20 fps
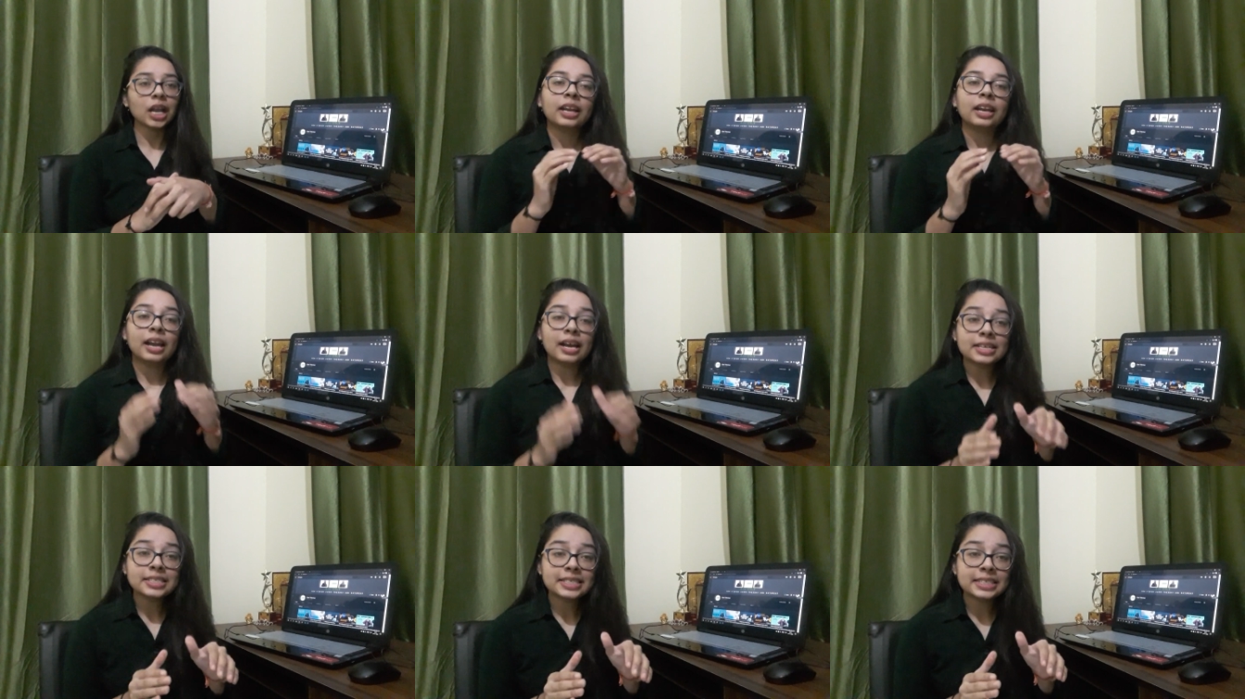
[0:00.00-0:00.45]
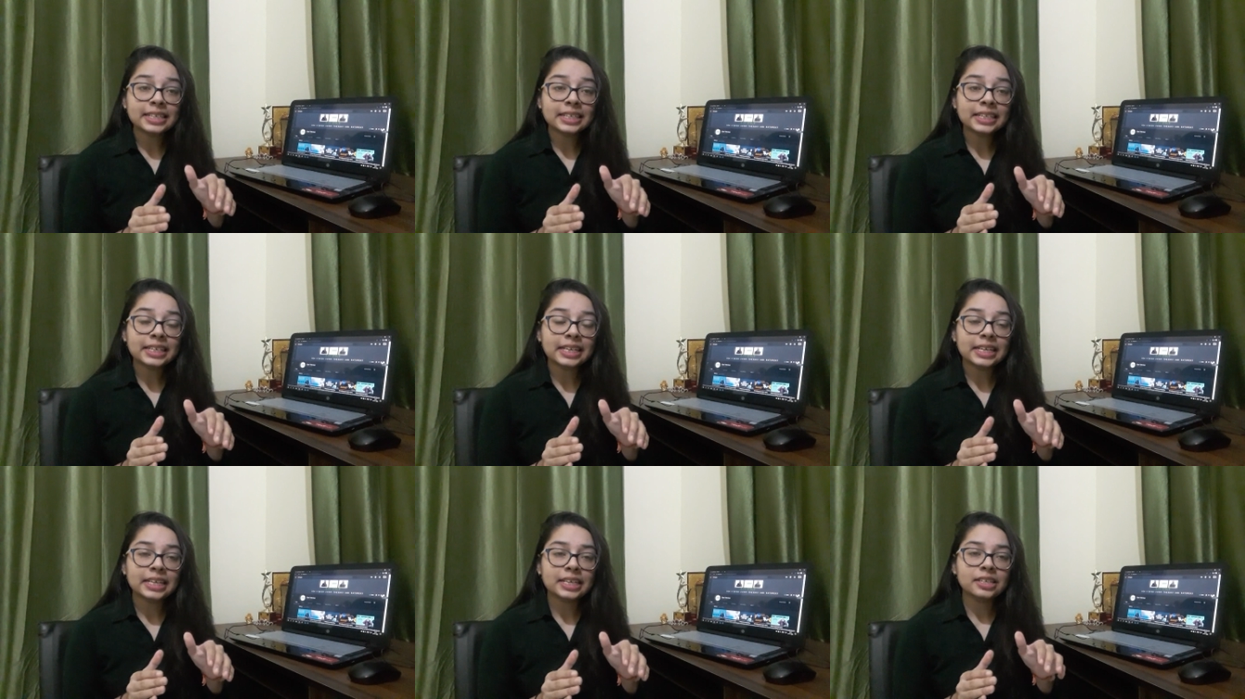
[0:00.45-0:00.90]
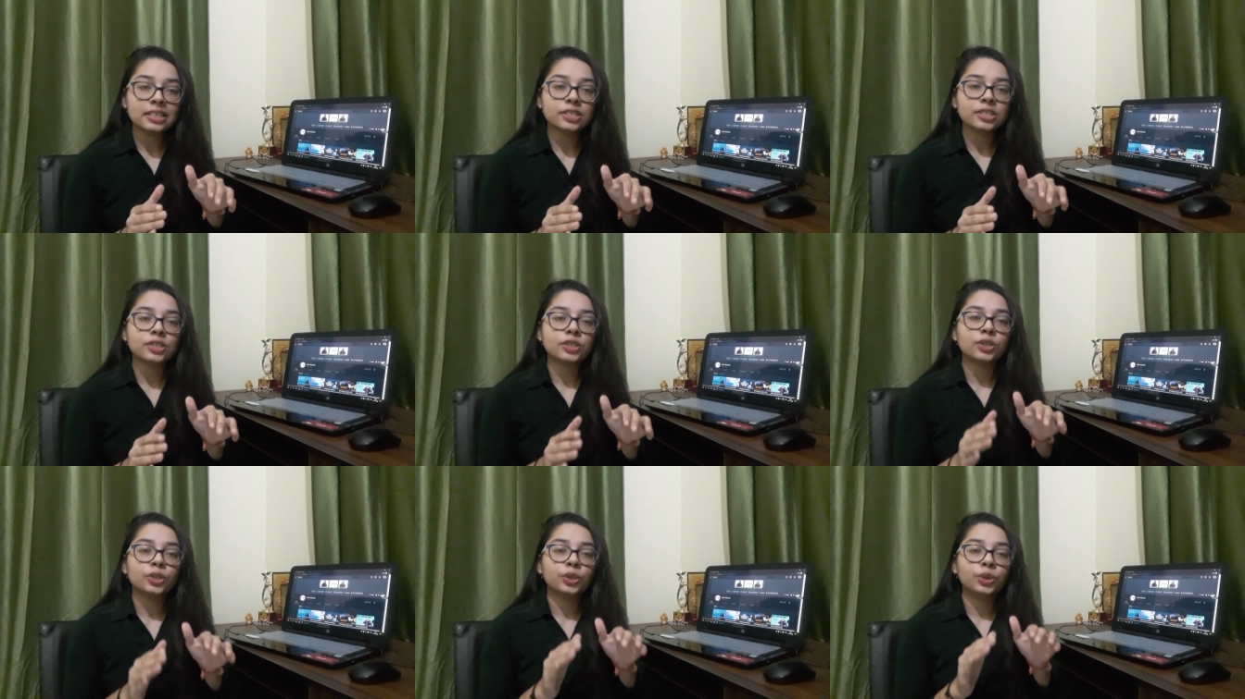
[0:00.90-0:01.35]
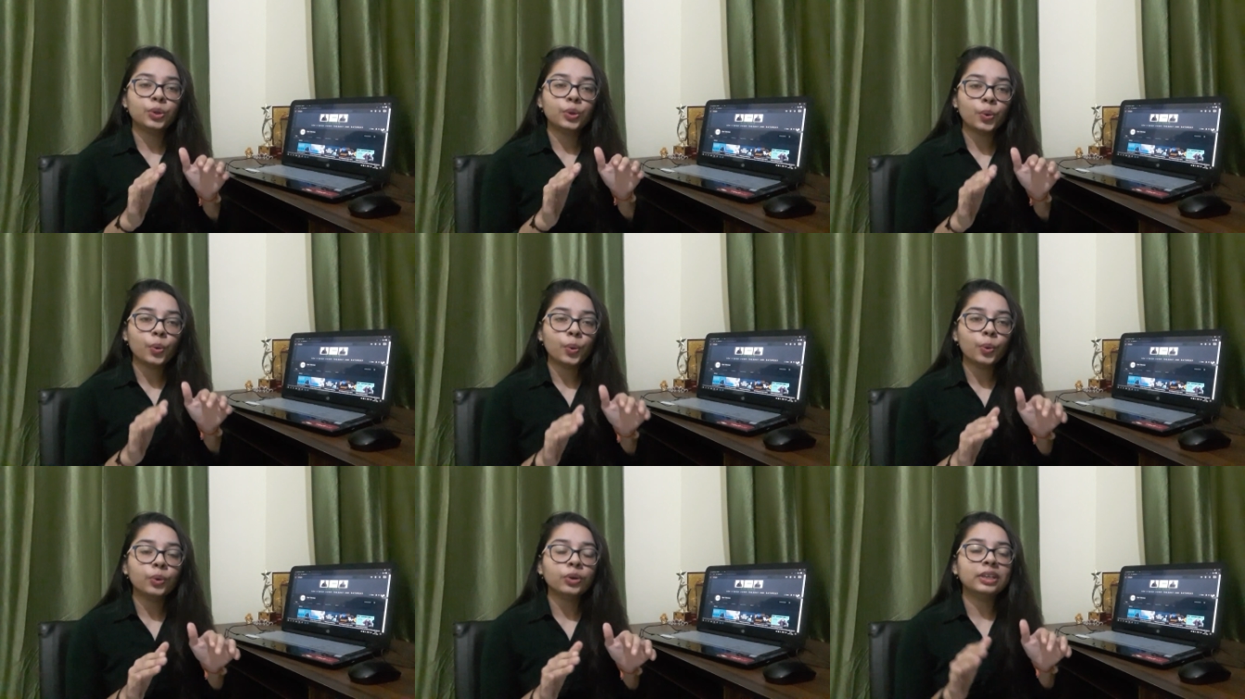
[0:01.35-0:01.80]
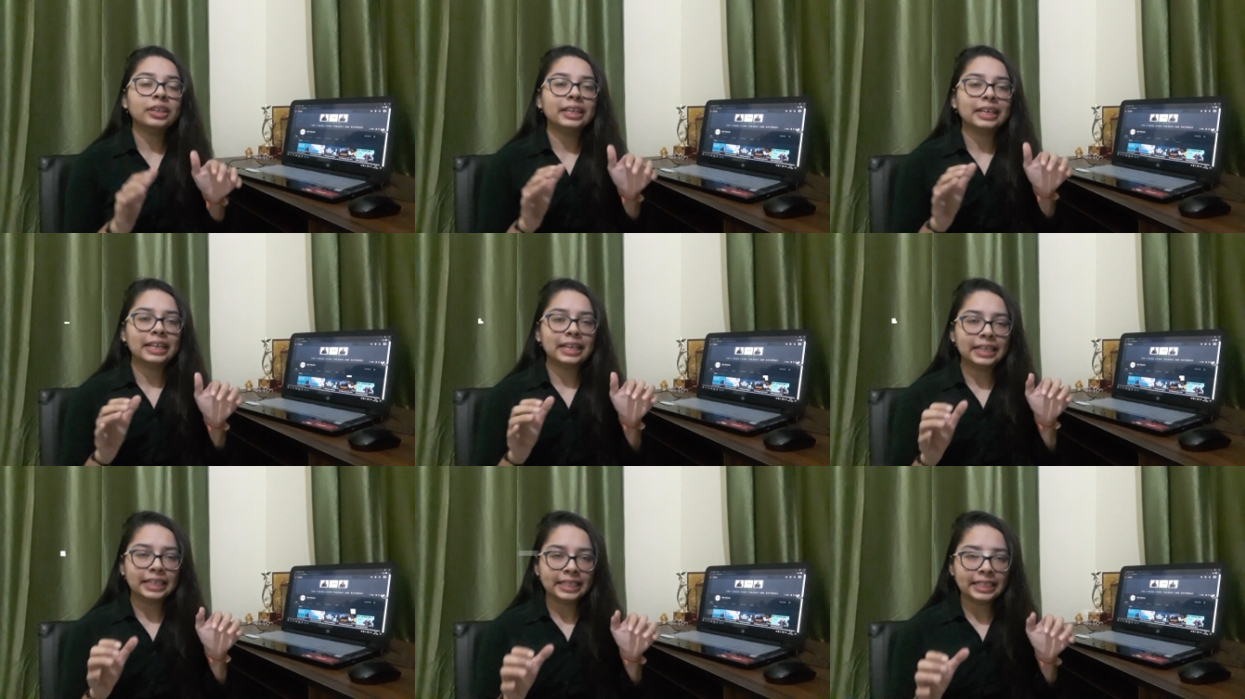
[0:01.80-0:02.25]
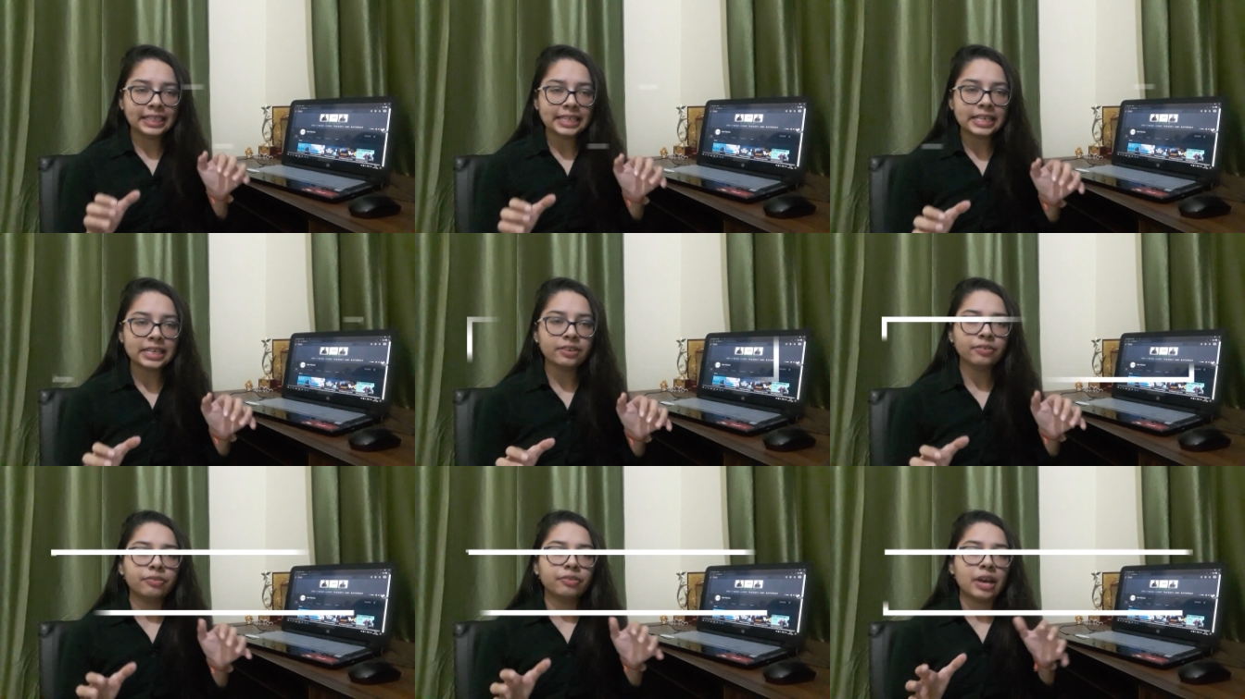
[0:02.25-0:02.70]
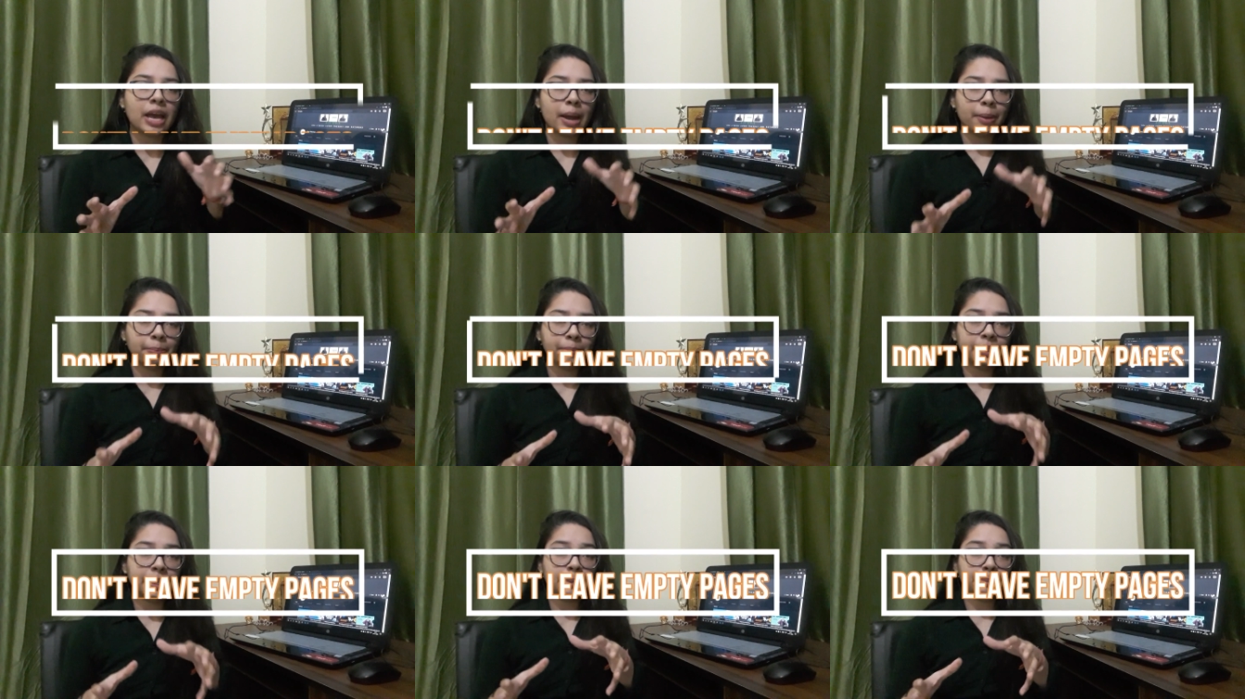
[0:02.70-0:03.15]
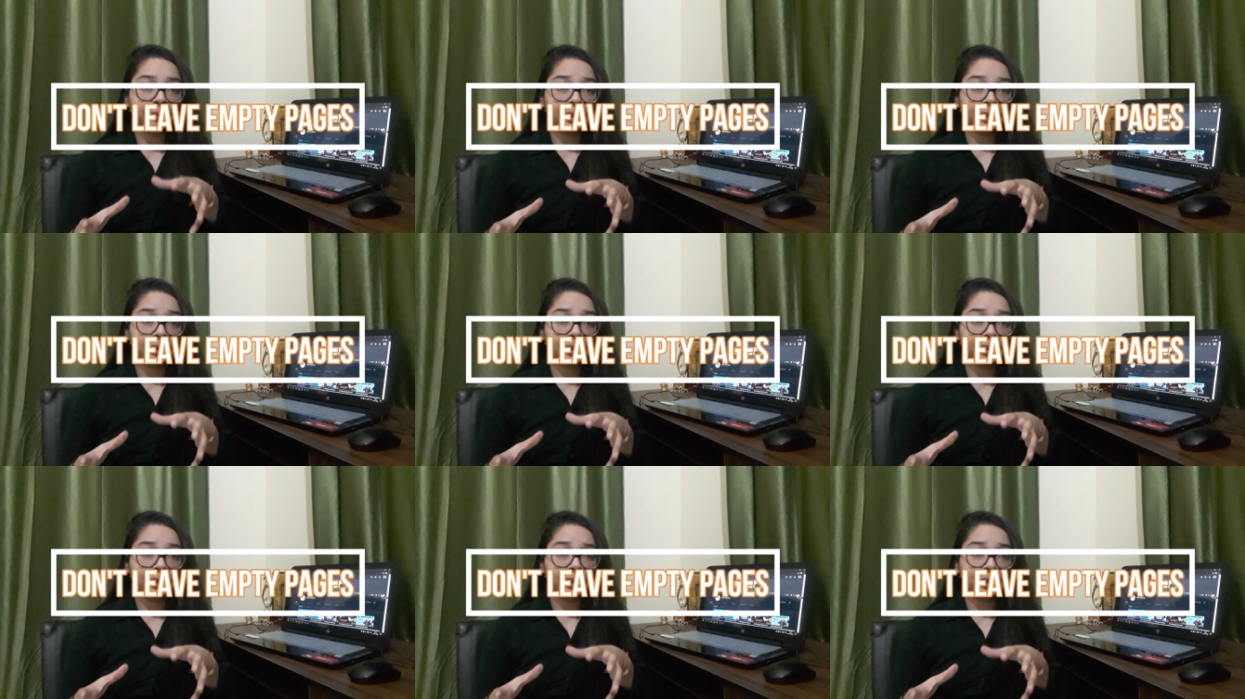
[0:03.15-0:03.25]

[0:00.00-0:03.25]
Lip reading: Last thing is, don't leave empty